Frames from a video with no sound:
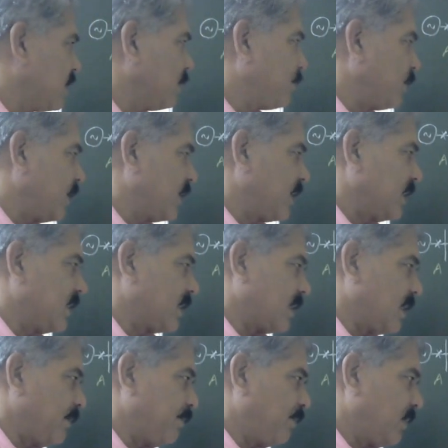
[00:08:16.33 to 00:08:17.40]
protection
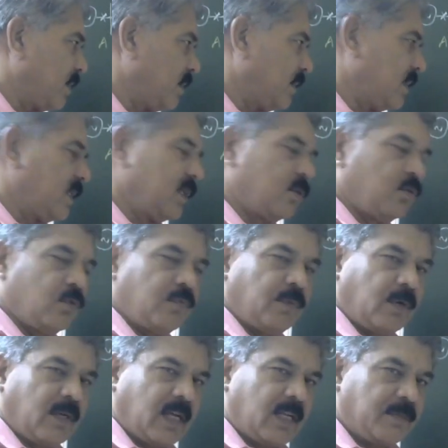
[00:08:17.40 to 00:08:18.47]
scheme. This is used for
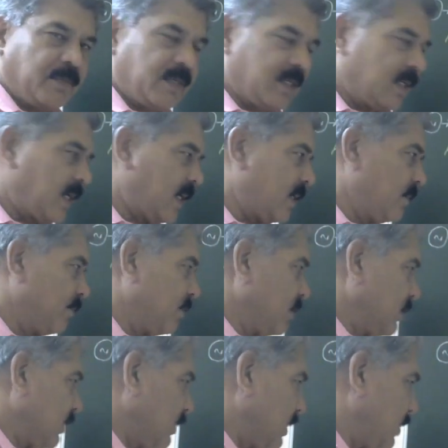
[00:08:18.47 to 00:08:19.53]
transmission line.
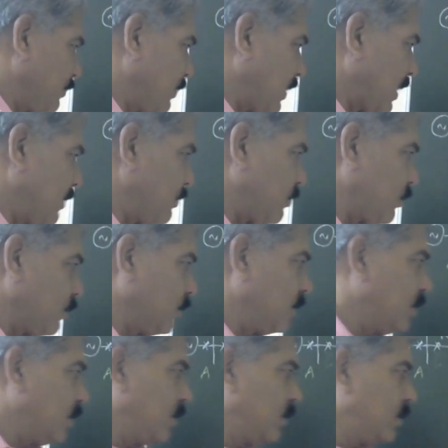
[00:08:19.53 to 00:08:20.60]
Therefore, I have
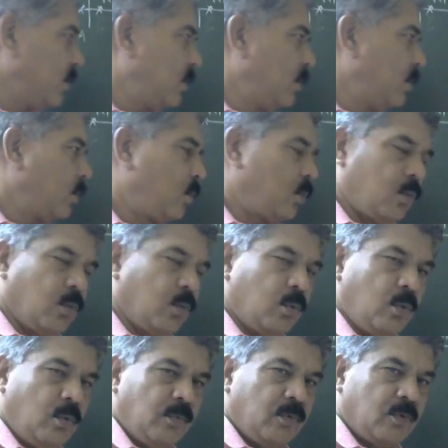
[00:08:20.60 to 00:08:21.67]
shown
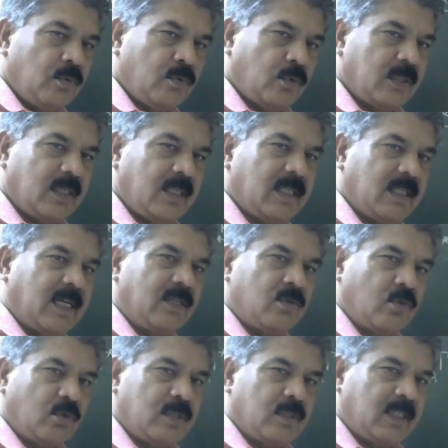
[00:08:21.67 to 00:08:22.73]
two sources, that is
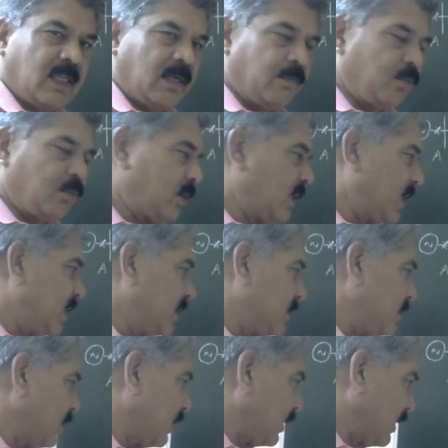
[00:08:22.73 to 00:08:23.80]
sources at both the
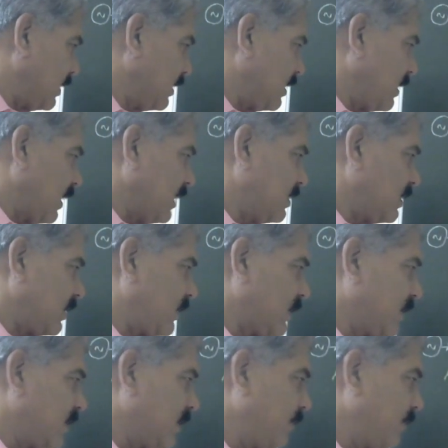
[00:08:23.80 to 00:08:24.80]
ends. Again, three line sections,